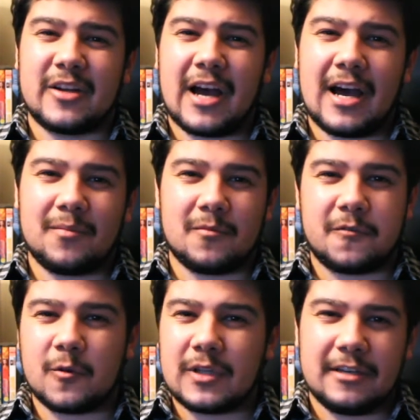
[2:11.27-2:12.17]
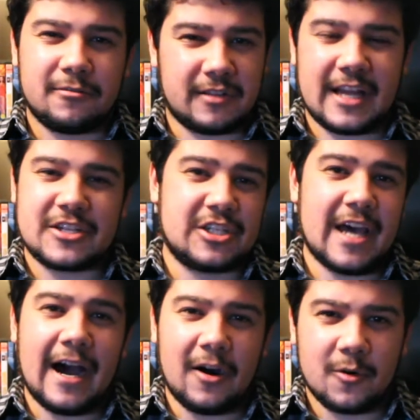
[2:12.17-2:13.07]
not fully fleshed
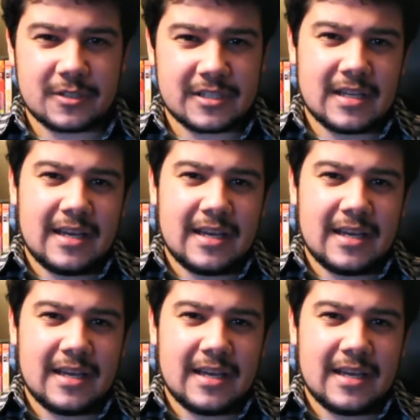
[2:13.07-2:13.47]
out.